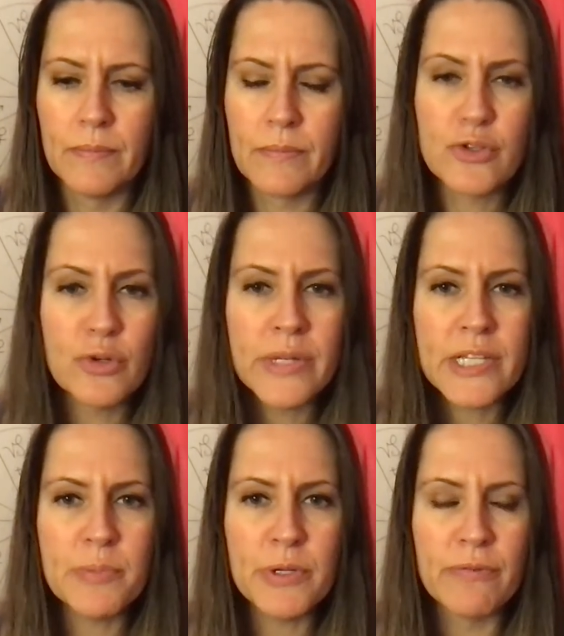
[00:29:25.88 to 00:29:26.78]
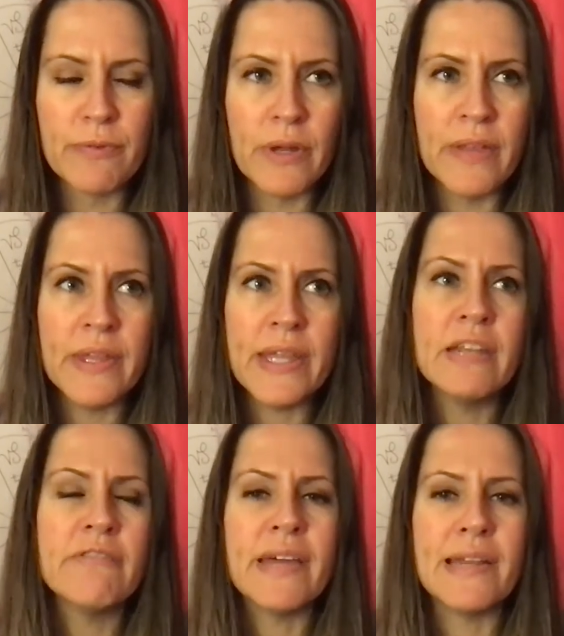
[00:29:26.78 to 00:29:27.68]
Truly is beautiful. And the
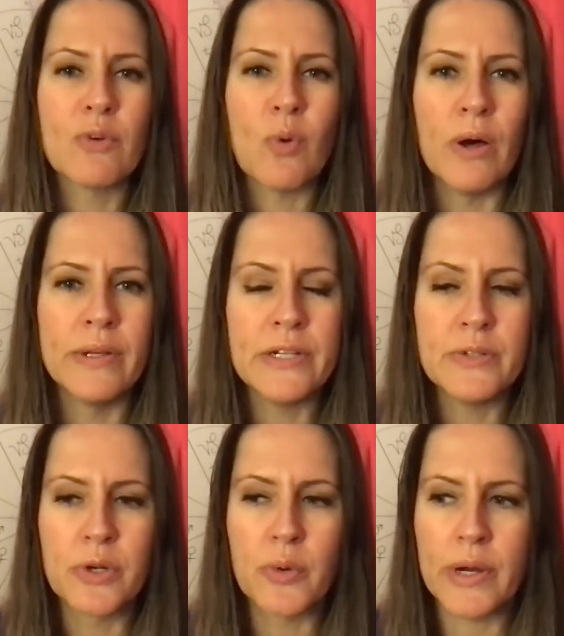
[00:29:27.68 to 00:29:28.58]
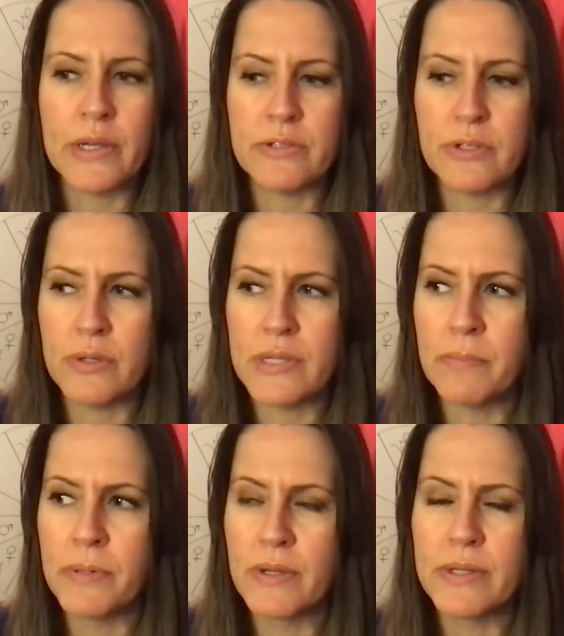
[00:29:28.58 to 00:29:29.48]
innovative quality to Aquarius too, the
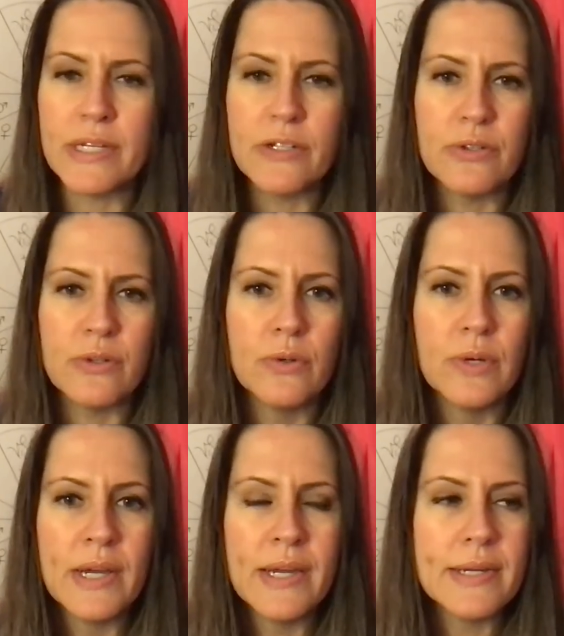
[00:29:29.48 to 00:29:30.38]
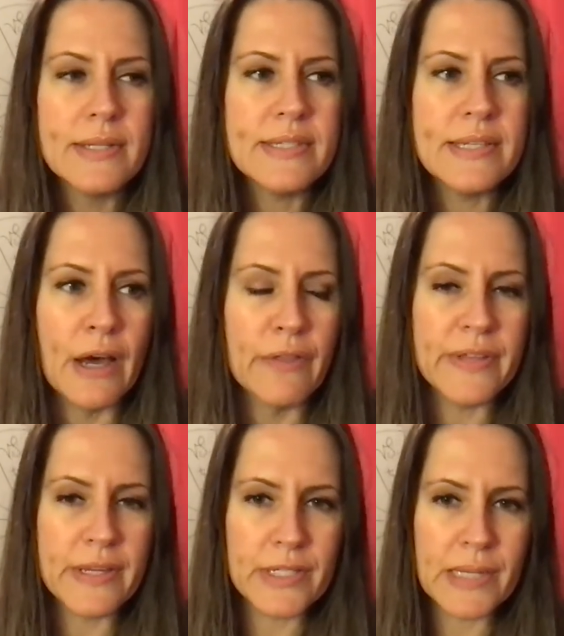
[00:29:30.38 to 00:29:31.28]
ability to see how
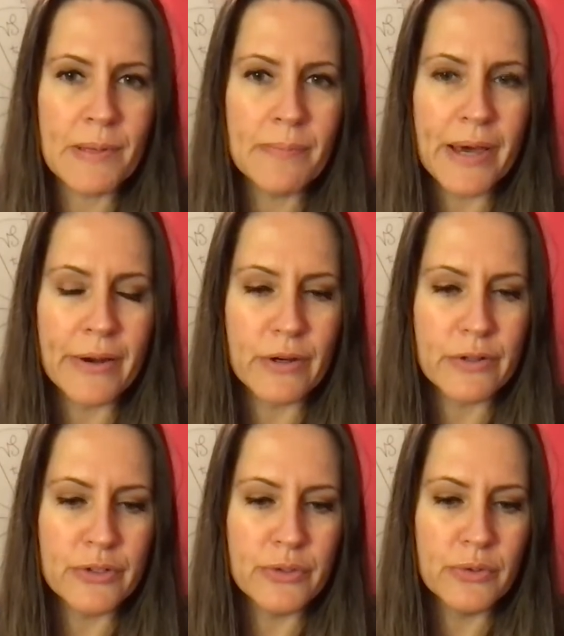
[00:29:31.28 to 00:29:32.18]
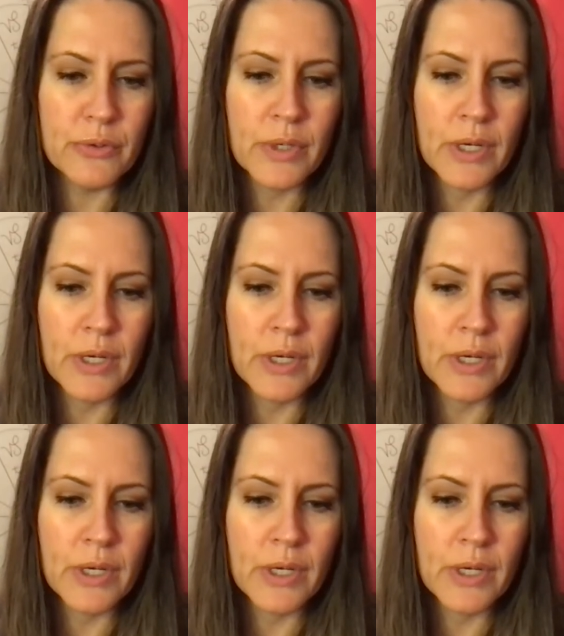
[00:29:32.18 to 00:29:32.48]
things could be better, to